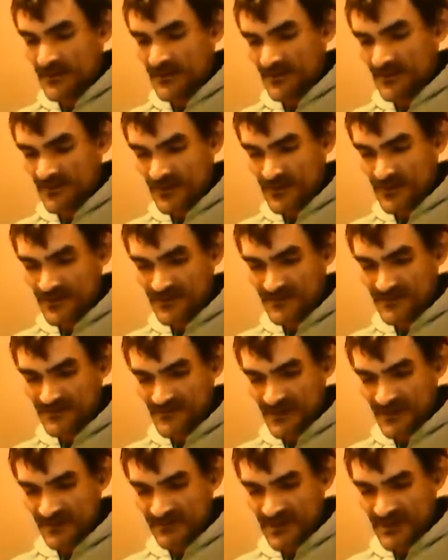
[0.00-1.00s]
What is
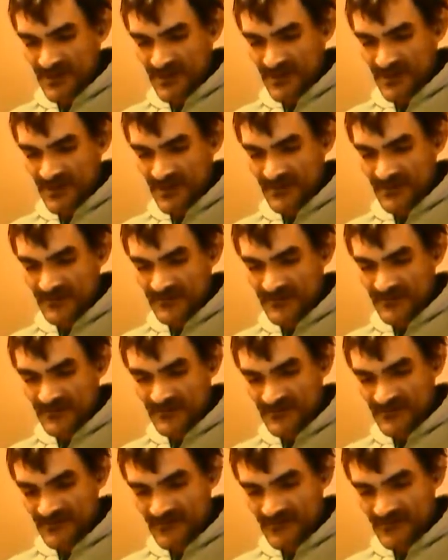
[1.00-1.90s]
up guys?